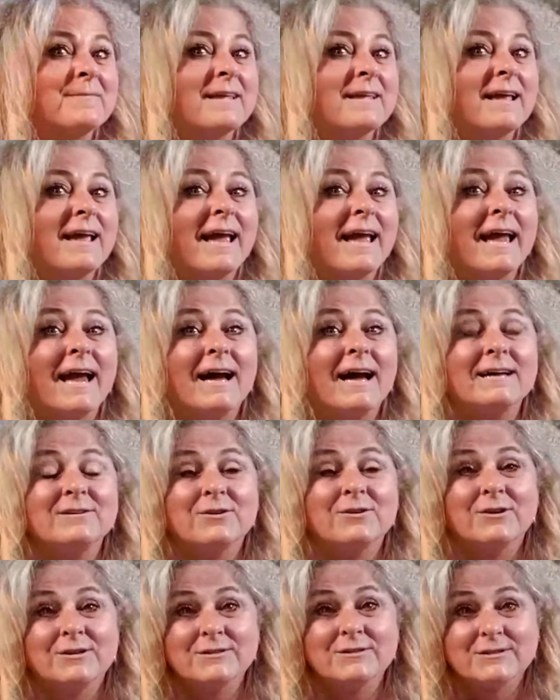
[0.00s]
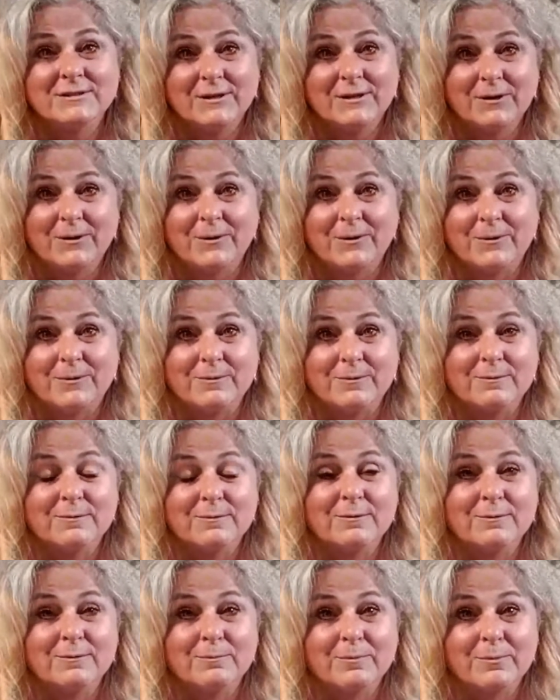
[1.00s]
And also
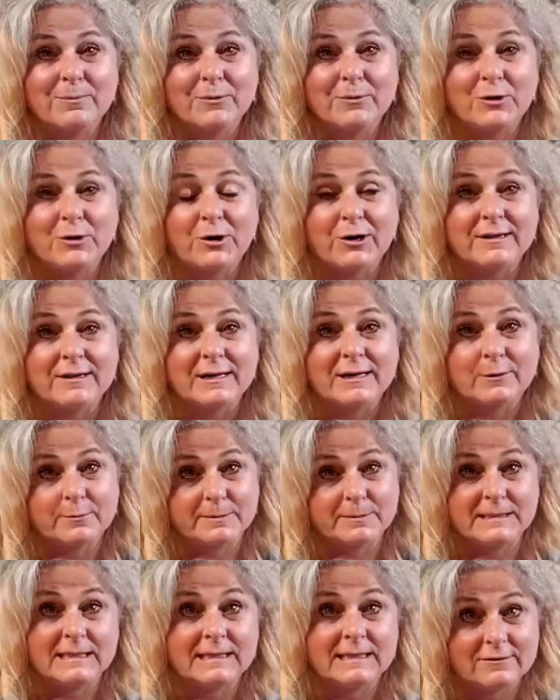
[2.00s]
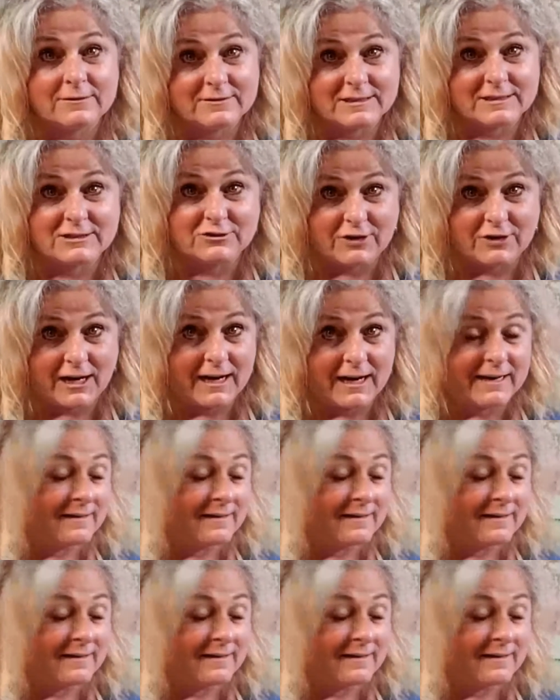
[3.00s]
your liquid patina is dry,